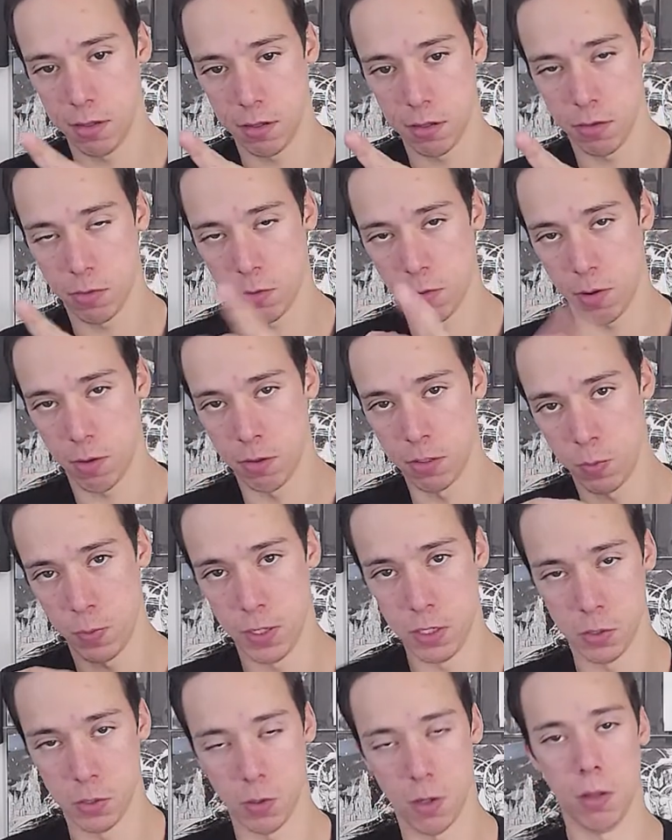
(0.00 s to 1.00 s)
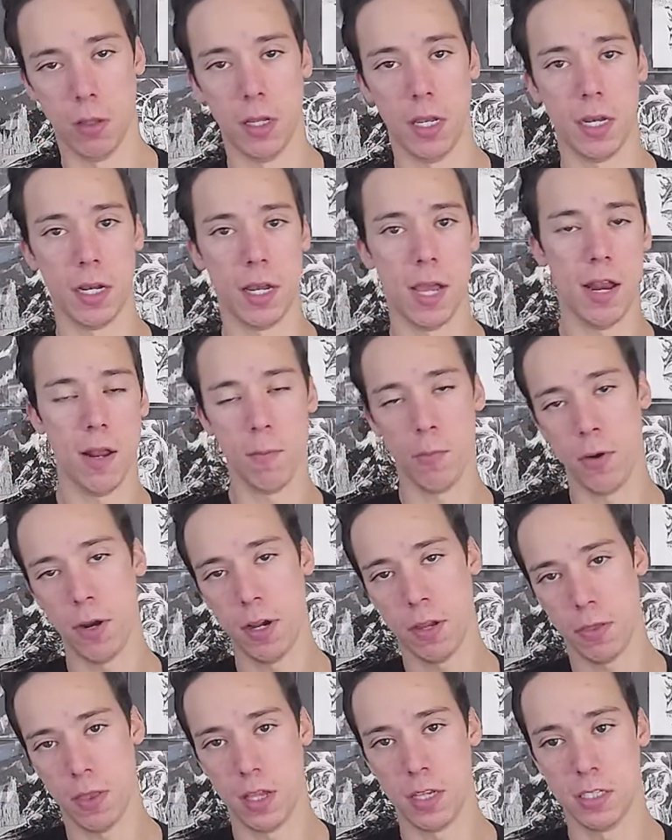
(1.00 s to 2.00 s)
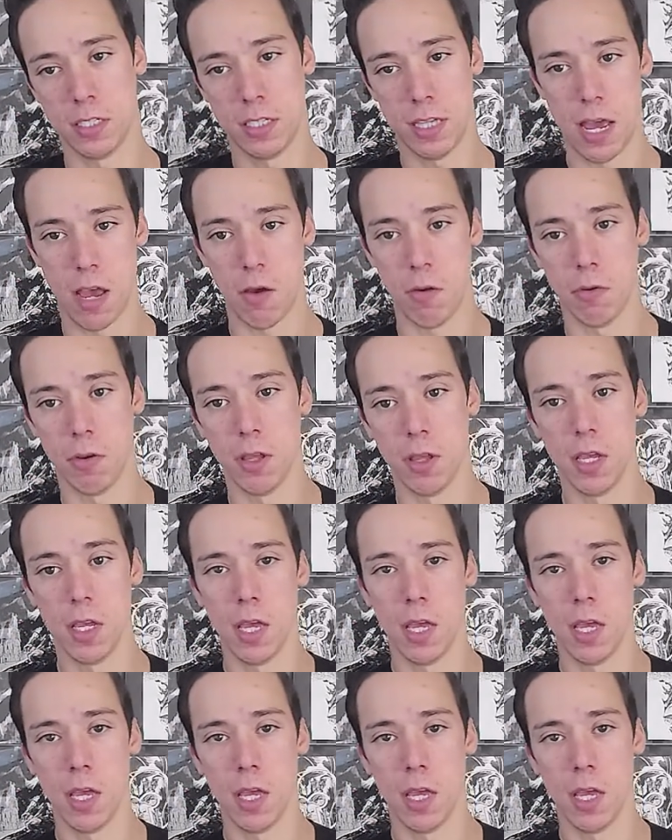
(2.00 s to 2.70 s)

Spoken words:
throughout the speed drawing and kind of break things down